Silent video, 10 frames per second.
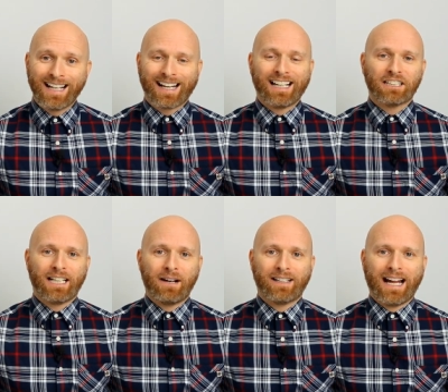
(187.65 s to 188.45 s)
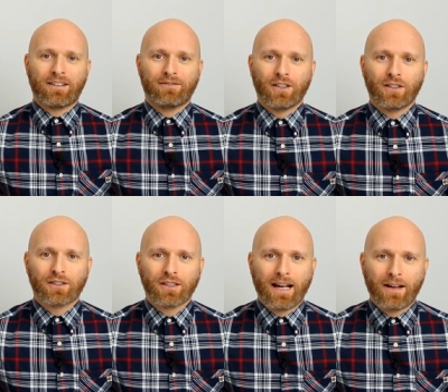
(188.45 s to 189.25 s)
can actually have an
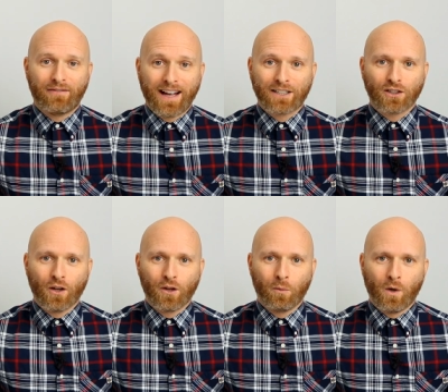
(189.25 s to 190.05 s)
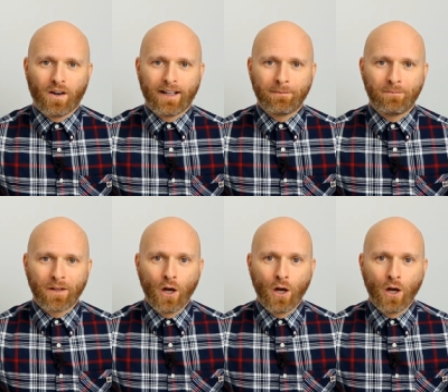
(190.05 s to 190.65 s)
adverse effect on the wine.